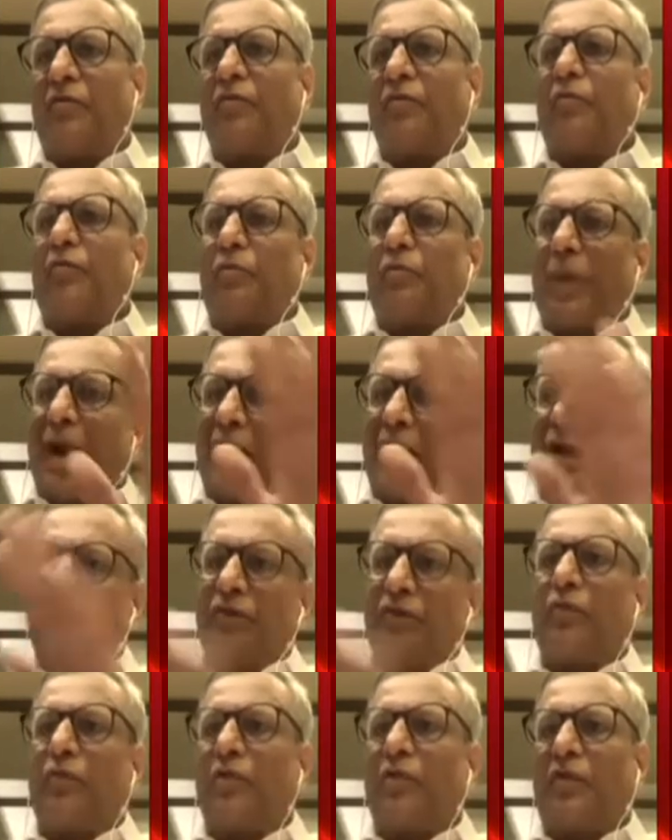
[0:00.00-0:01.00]
partly
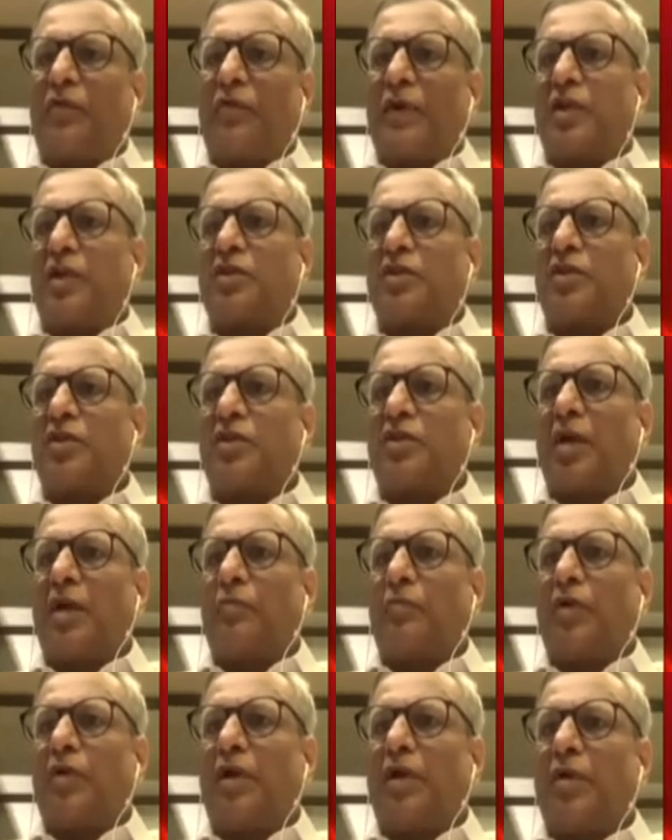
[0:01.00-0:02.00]
from a financial
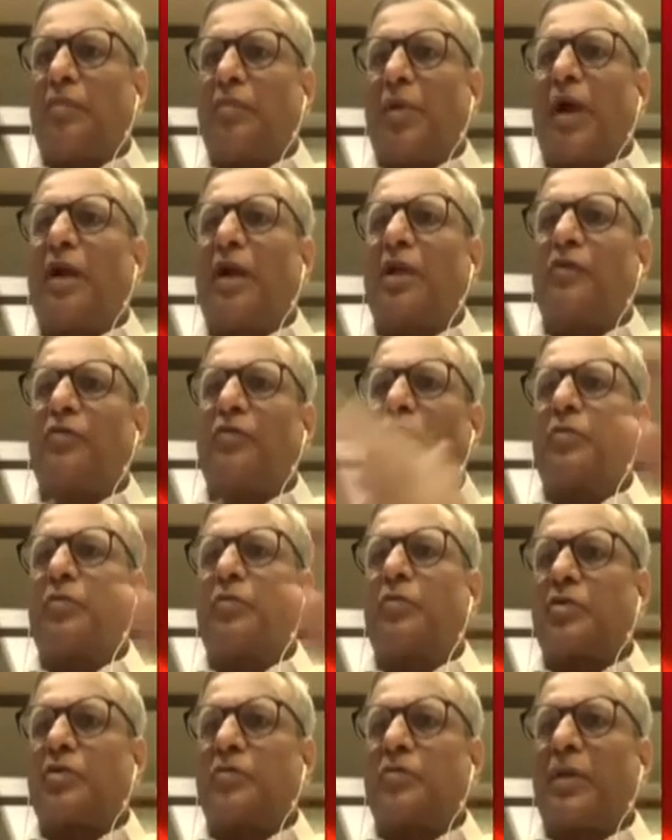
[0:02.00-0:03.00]
standpoint and partly from the
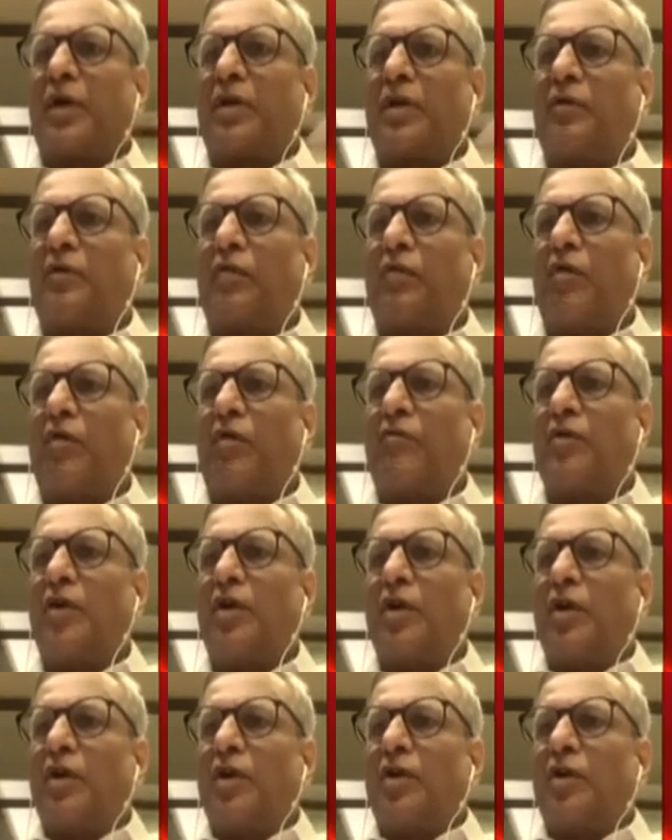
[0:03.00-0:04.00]
perspective of
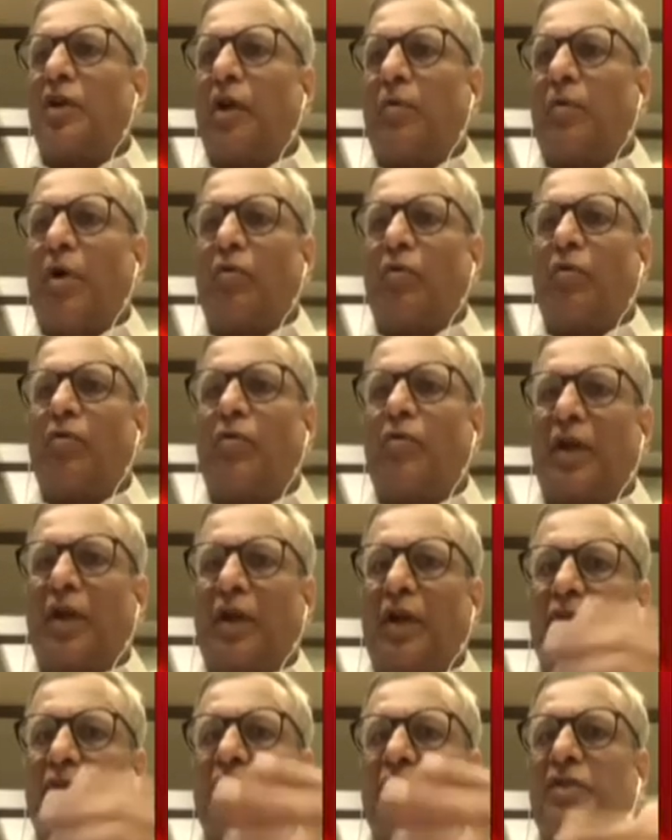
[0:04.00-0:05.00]
the amount of
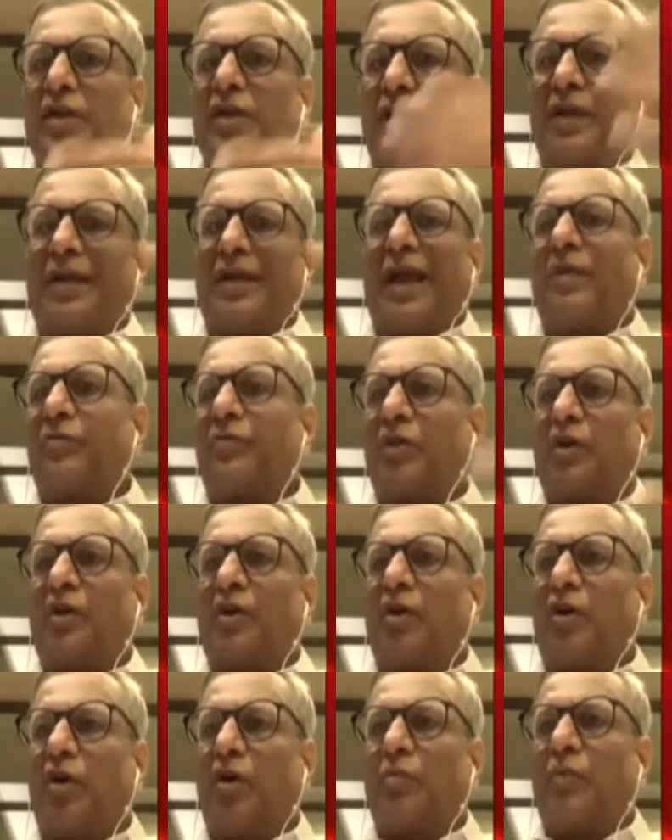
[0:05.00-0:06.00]
energy and time that the
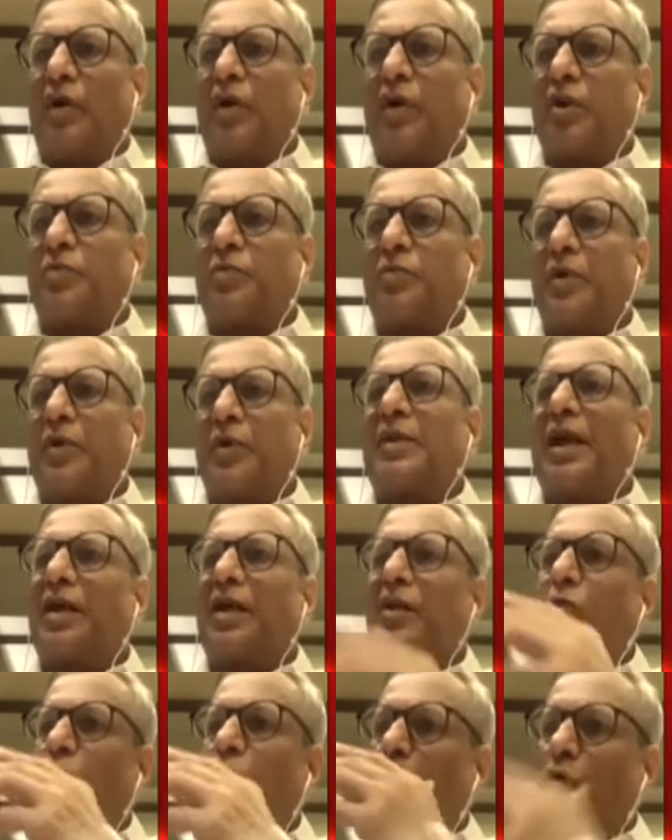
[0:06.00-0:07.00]
government has spent, that
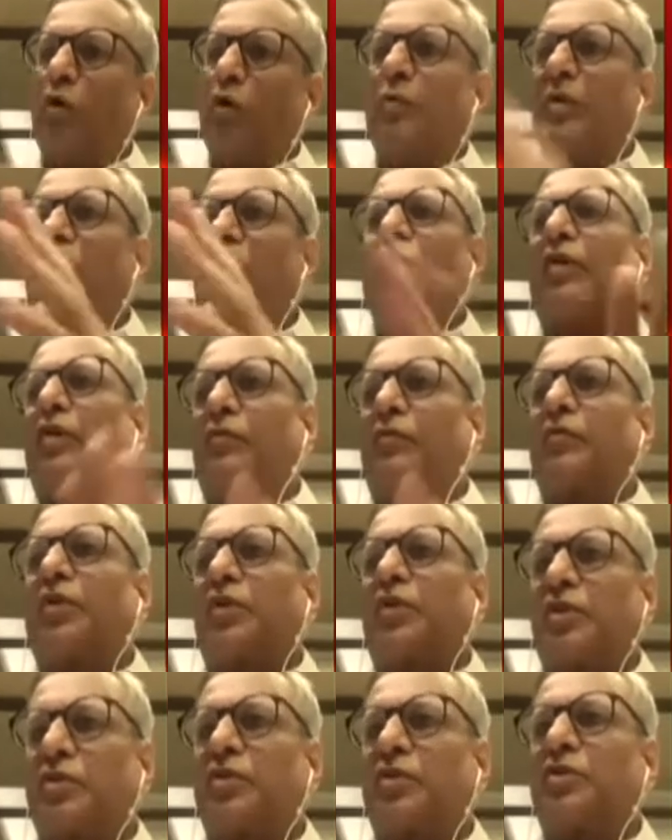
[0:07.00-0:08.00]
could be one of the
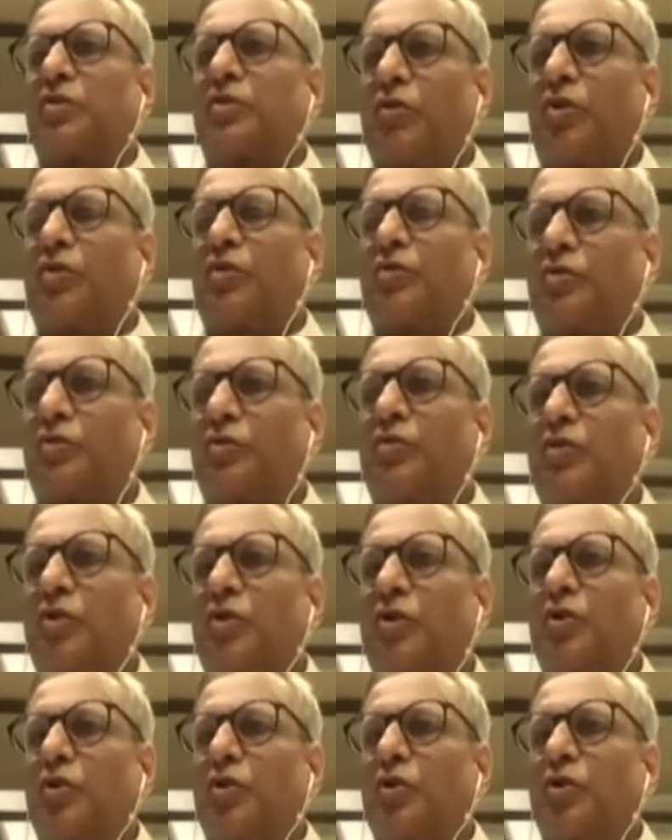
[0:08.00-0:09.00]
reasons also.
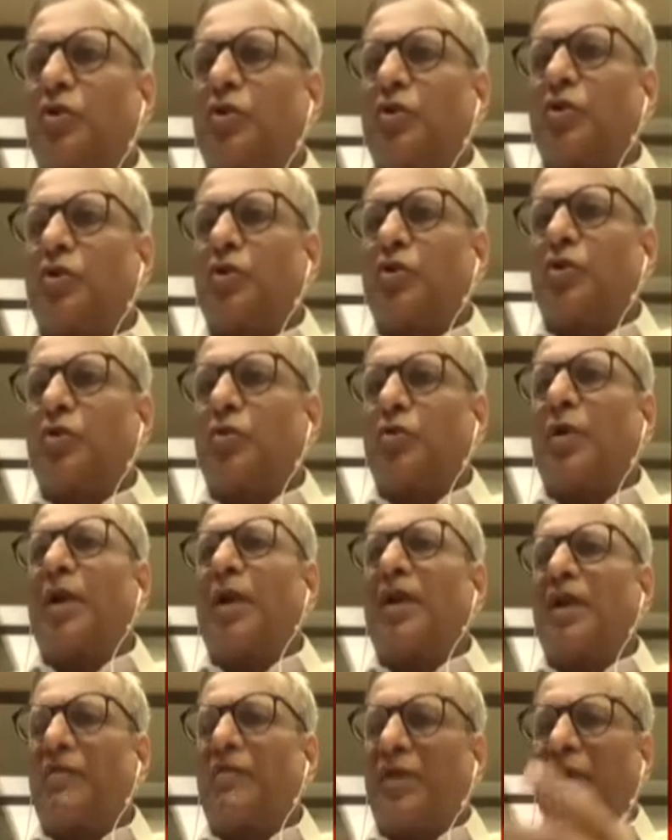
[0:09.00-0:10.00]
So
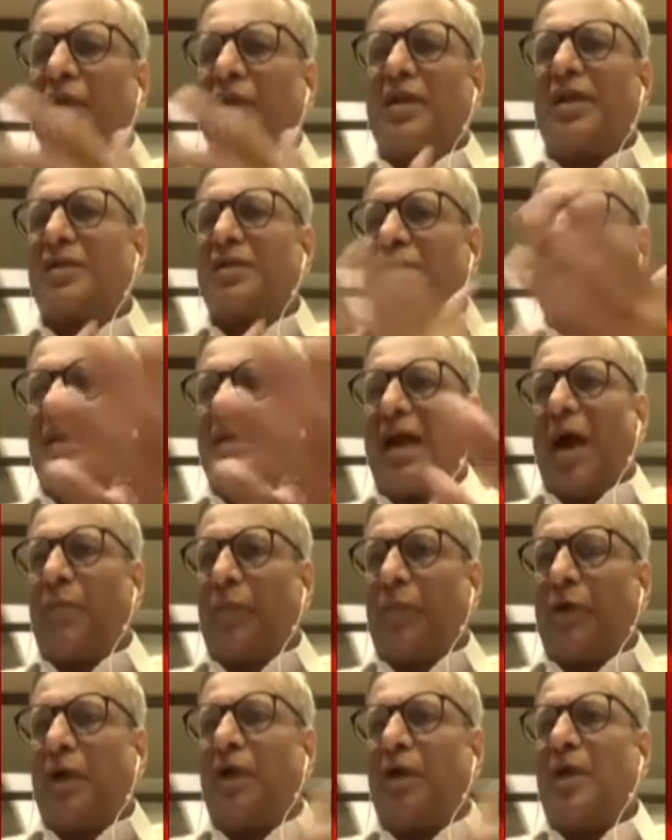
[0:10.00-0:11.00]
anyway, it has
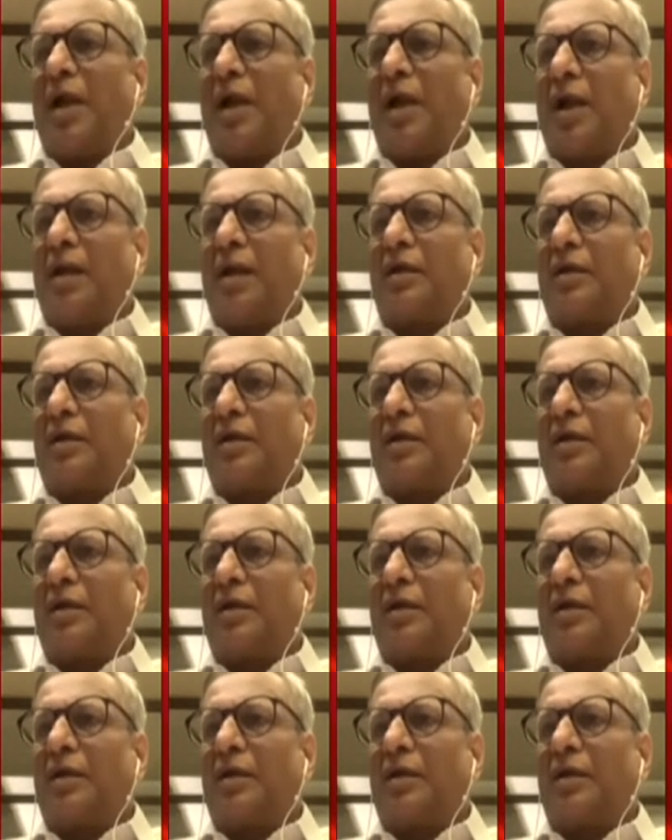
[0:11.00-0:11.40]
happened at